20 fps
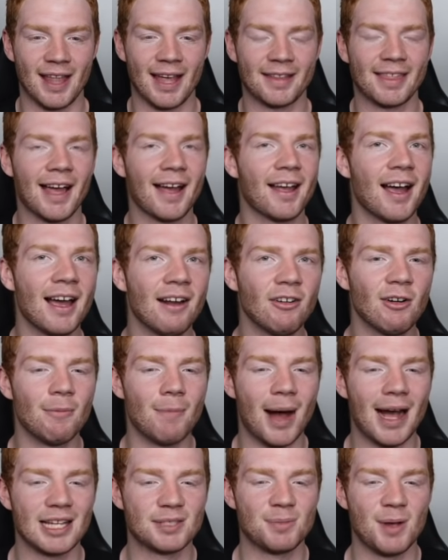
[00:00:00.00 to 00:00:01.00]
Like, that kind of
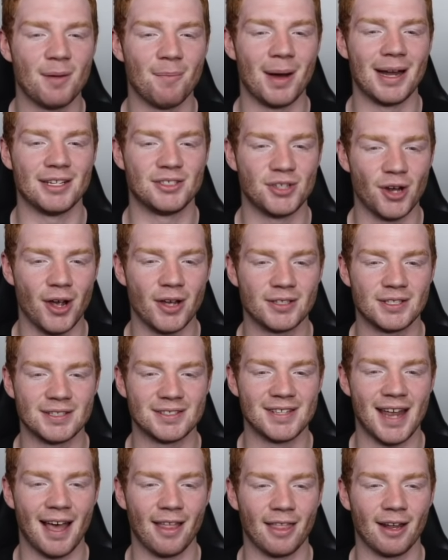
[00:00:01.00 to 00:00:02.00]
reminds me of my
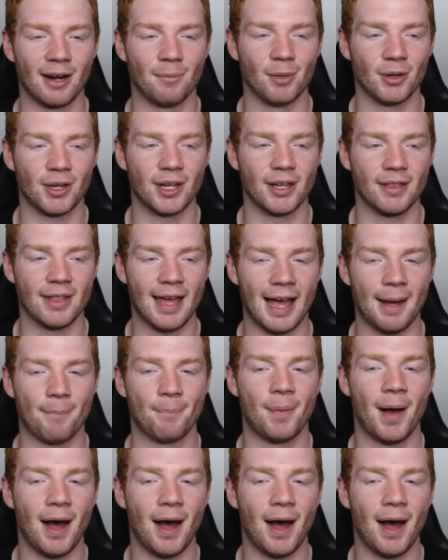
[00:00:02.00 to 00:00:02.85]
jerseys now that I'm looking at that.